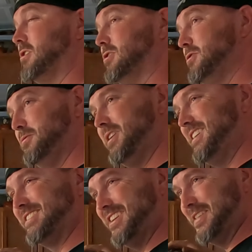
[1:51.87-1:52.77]
clue
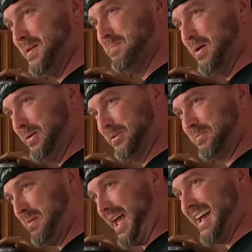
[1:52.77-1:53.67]
to the
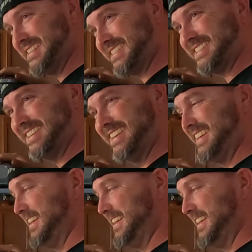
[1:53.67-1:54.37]
motor's past?